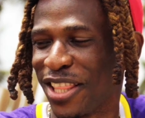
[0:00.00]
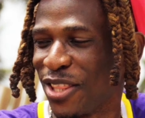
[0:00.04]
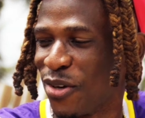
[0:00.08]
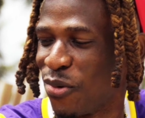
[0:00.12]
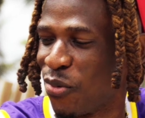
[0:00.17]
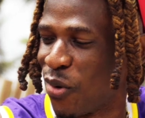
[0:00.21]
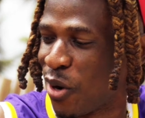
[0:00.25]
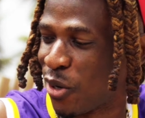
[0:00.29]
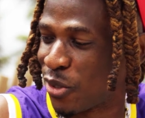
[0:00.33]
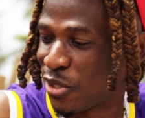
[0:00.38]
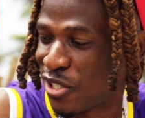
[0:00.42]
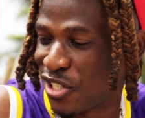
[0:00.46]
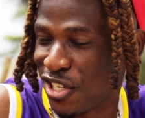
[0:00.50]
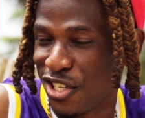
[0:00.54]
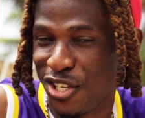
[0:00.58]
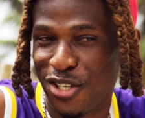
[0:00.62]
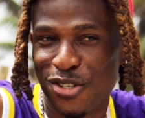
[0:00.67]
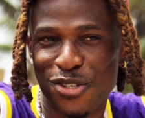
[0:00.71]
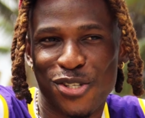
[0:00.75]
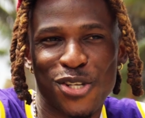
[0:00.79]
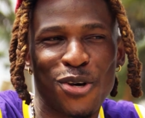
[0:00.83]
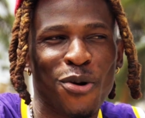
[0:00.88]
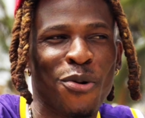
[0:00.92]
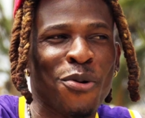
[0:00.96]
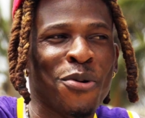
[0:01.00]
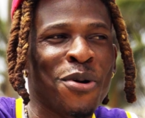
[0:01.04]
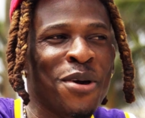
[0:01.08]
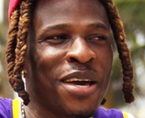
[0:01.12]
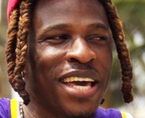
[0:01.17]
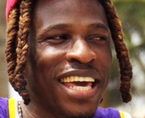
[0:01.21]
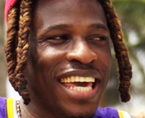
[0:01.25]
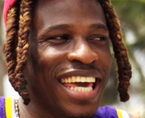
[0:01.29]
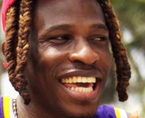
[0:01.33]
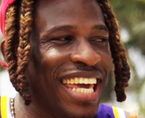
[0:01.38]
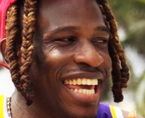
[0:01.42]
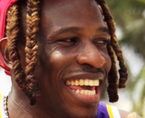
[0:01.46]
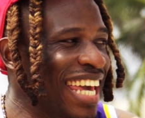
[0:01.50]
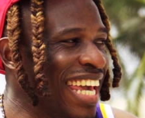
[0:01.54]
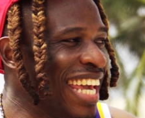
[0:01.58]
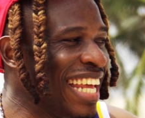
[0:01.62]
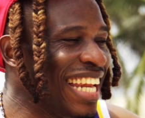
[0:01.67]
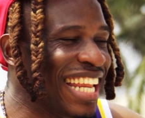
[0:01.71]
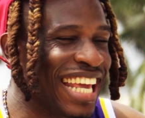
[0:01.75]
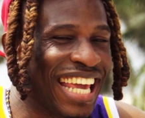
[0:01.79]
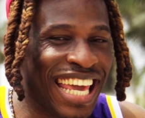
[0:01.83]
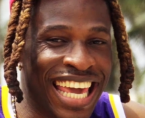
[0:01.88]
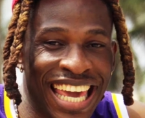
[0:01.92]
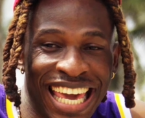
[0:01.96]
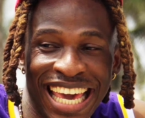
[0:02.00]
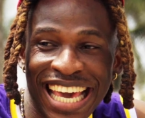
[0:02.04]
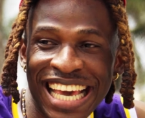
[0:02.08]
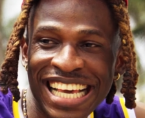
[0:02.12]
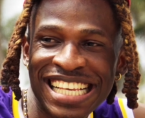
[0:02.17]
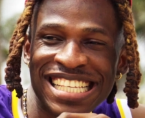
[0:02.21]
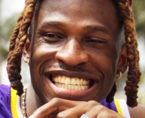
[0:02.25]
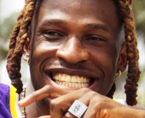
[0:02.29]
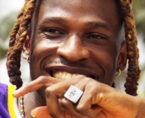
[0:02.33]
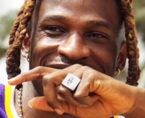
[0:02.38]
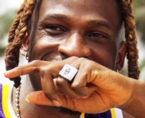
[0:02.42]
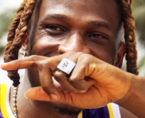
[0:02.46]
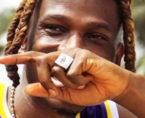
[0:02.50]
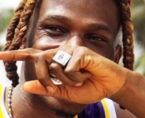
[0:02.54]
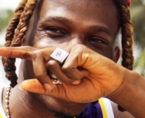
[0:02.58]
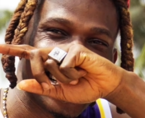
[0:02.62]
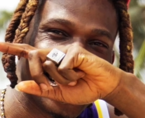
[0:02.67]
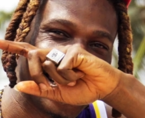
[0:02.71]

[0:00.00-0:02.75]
the world to you. So it is